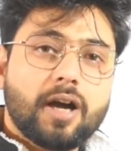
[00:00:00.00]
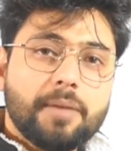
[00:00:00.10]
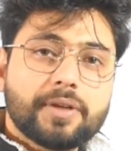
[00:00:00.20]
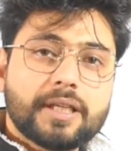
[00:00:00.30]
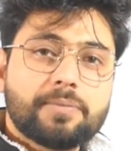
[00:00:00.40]

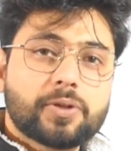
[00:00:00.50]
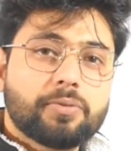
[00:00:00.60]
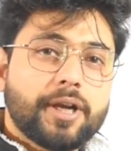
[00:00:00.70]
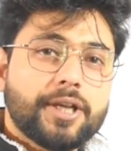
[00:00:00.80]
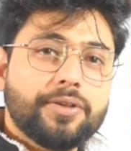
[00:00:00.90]
I'm going to
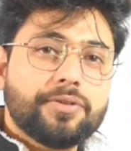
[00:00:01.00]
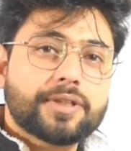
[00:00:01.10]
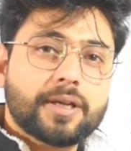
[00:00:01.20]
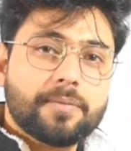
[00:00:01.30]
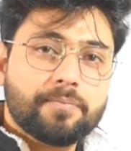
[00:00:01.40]
provide
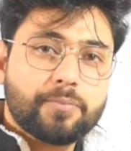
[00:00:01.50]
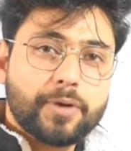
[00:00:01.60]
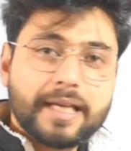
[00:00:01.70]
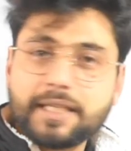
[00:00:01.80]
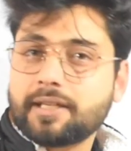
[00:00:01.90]
you some
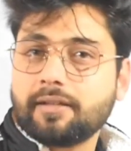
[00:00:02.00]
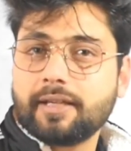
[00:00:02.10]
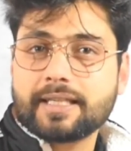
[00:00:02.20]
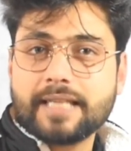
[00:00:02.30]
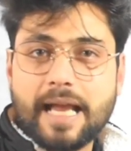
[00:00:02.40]
practical